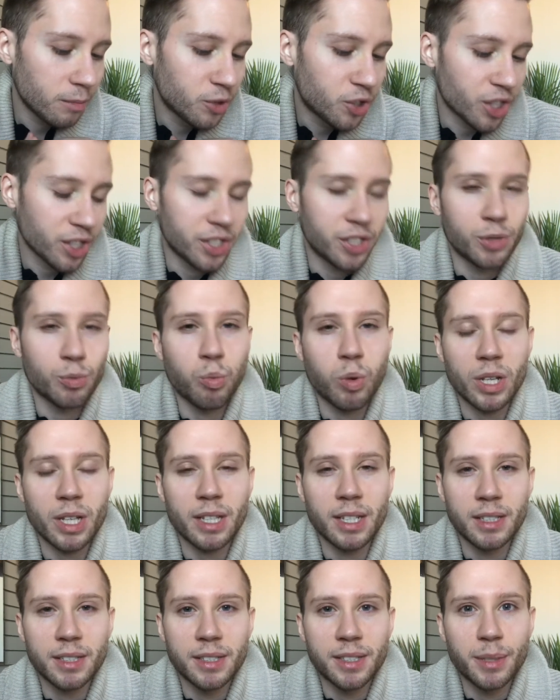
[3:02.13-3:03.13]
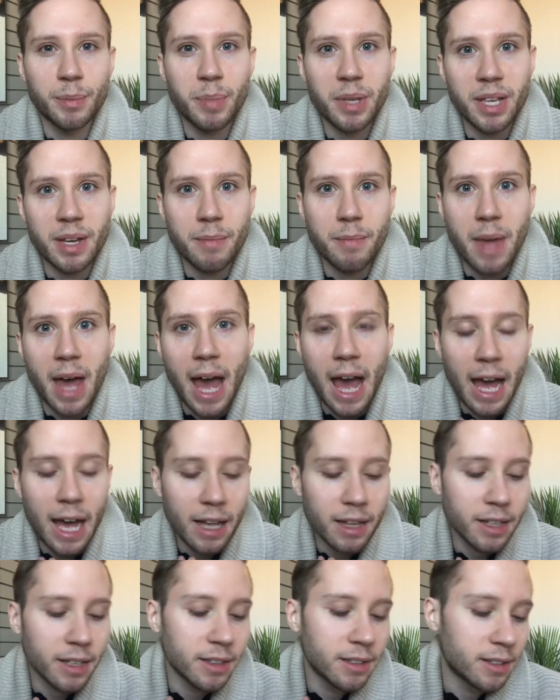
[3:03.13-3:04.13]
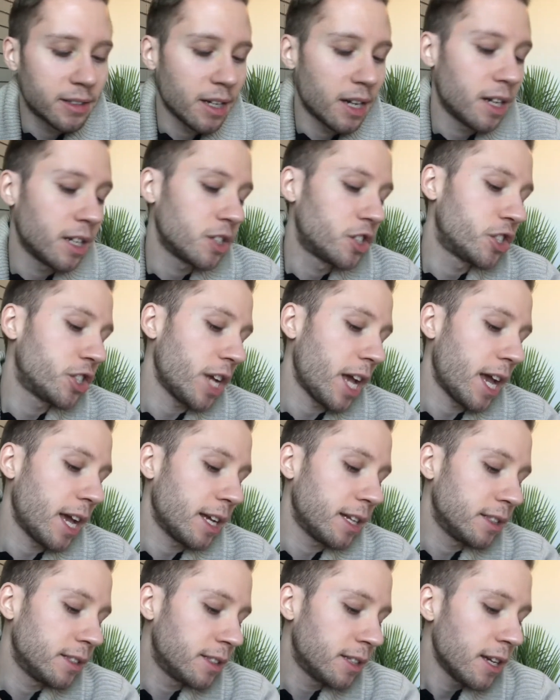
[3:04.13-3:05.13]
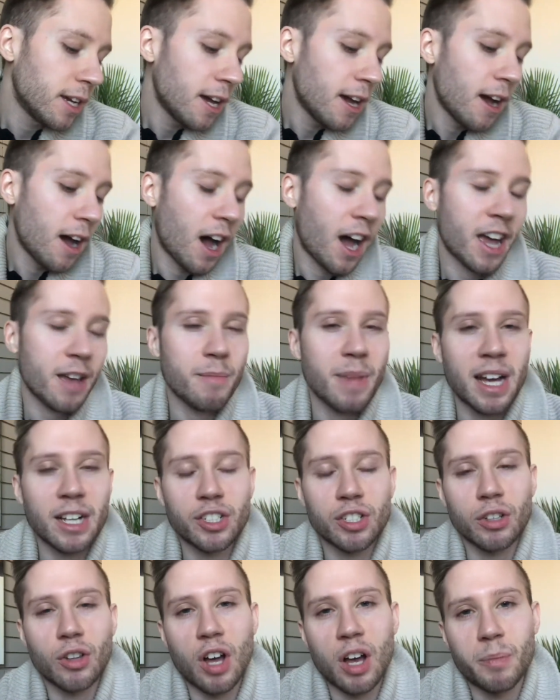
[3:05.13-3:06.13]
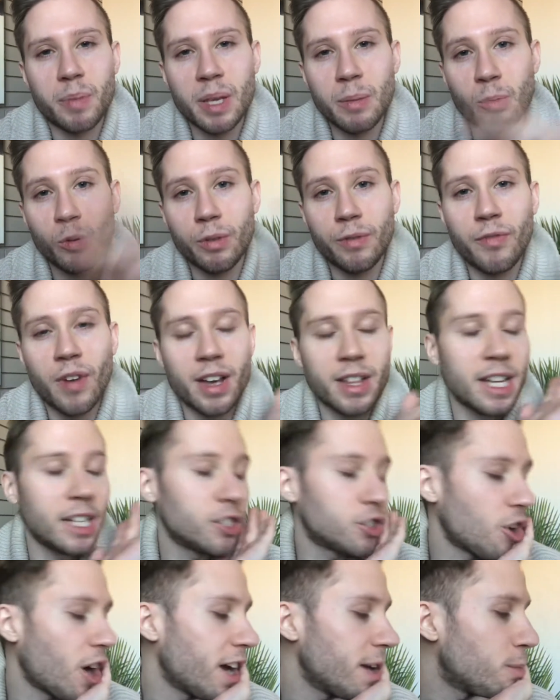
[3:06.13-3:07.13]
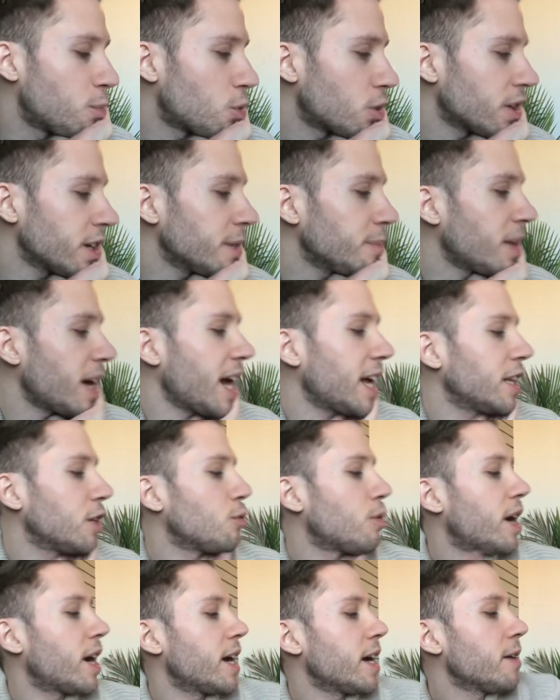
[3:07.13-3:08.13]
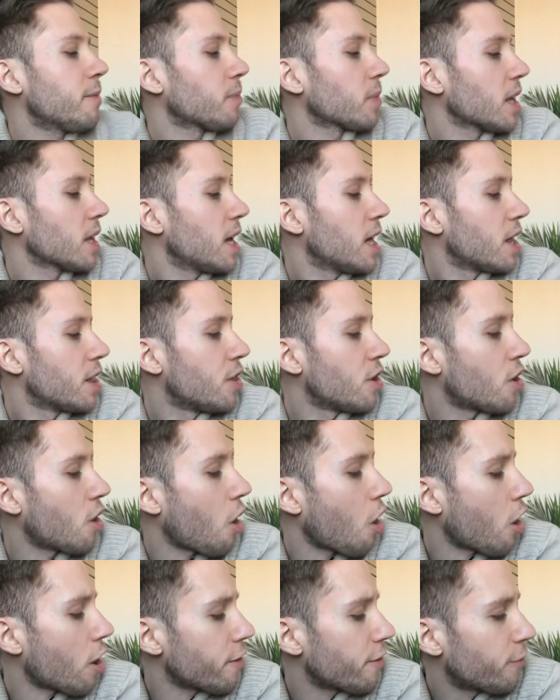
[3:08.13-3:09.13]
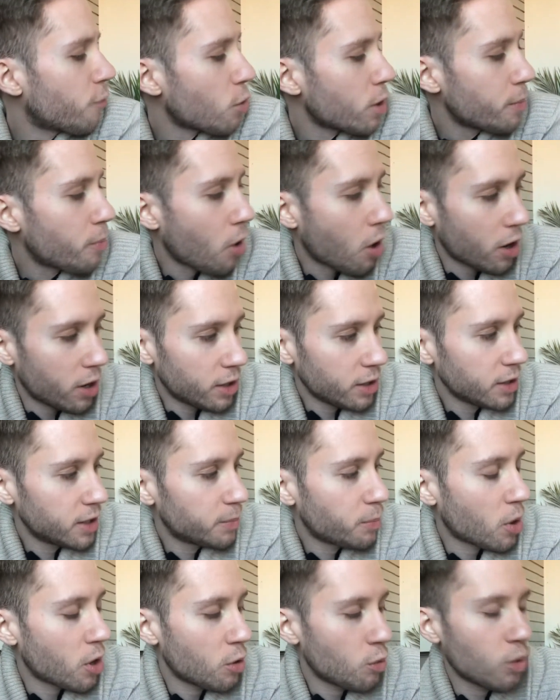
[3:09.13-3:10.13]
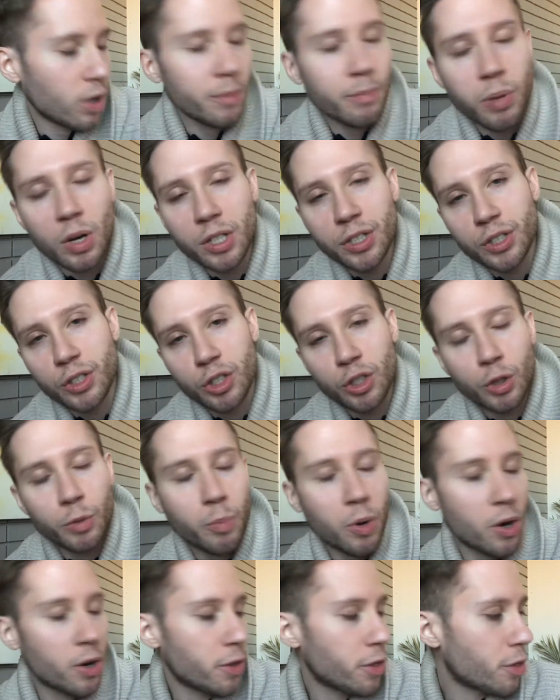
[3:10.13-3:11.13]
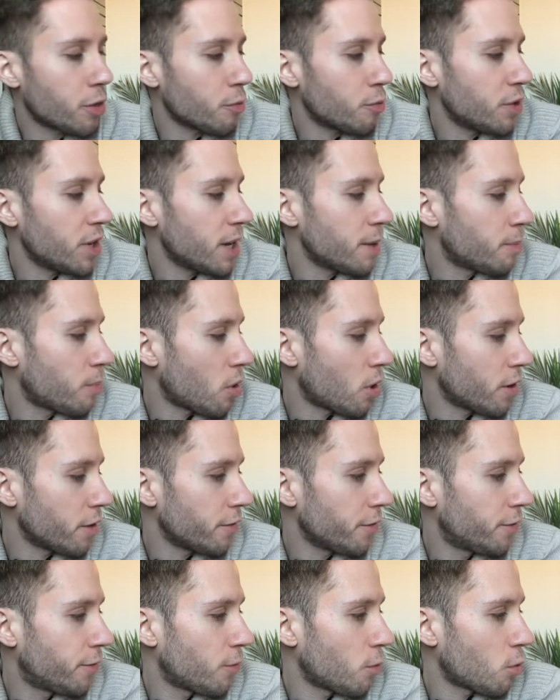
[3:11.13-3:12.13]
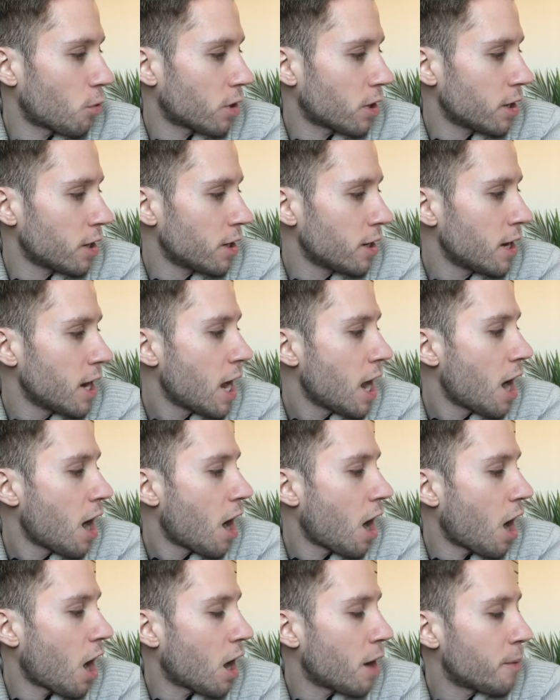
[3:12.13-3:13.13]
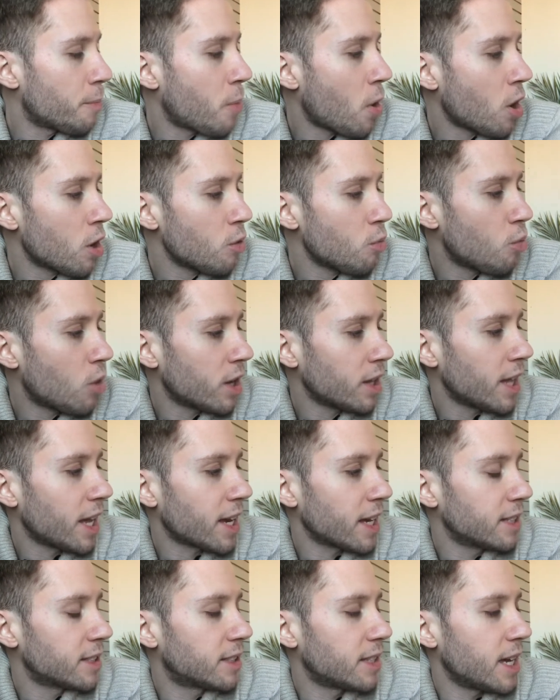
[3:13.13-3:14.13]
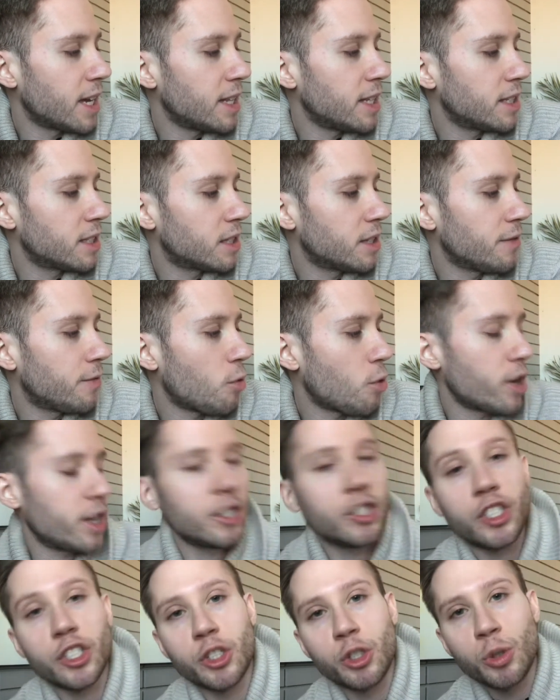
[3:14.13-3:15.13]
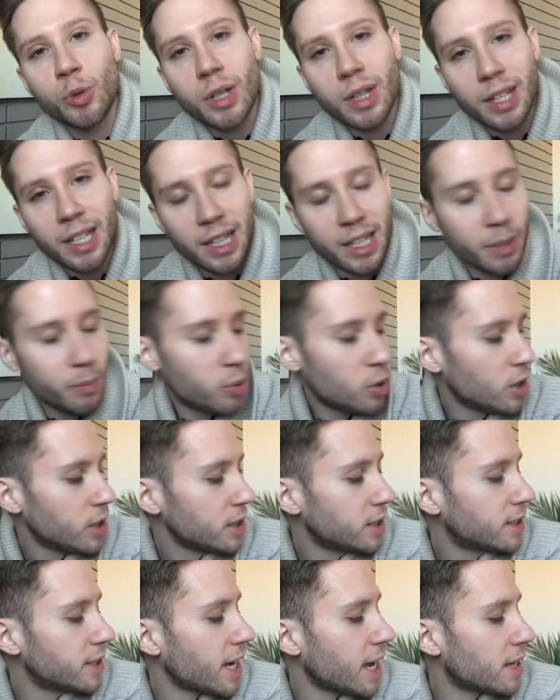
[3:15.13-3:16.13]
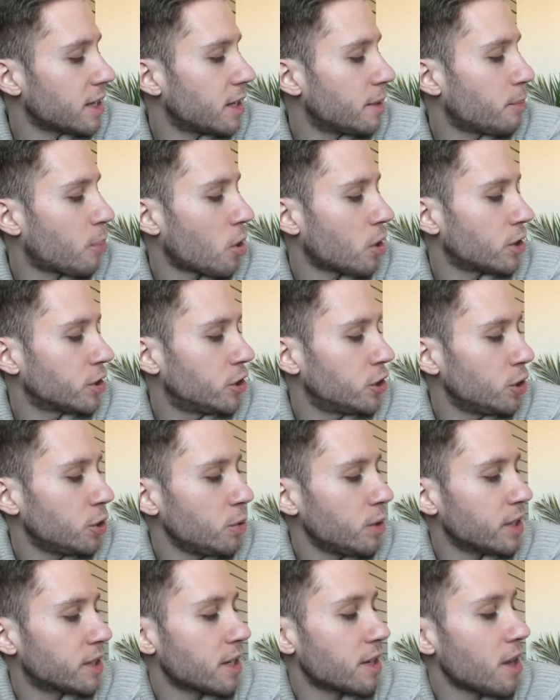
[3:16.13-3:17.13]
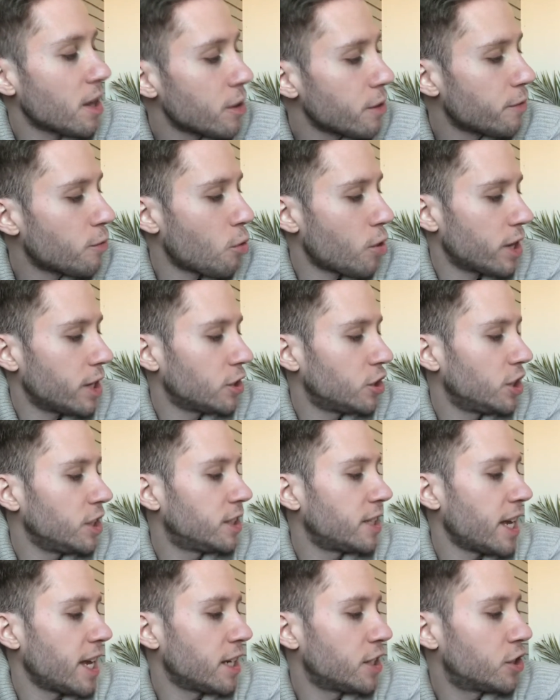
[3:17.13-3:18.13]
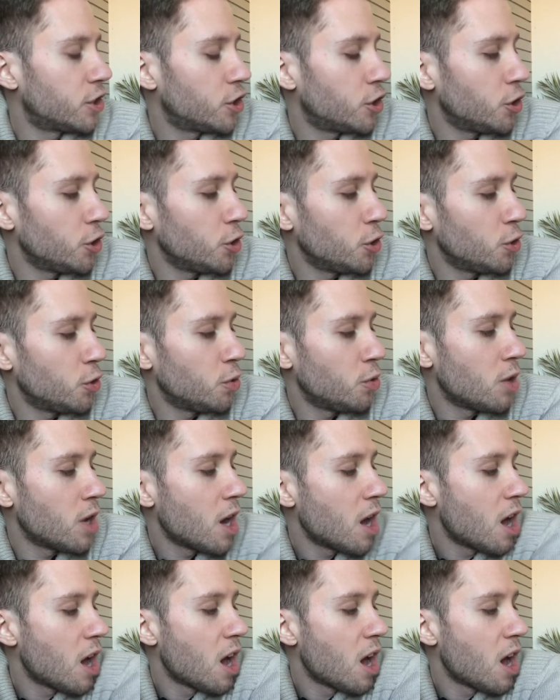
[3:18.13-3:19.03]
just what it is to be a man and such. And I imagine a lot of people would find that dry and boring. But anyway, there are 4 parts: part one, part two, part three, and part four. Part one, like I said, is the voyage to Lilliput, and then part two is another voyage he takes to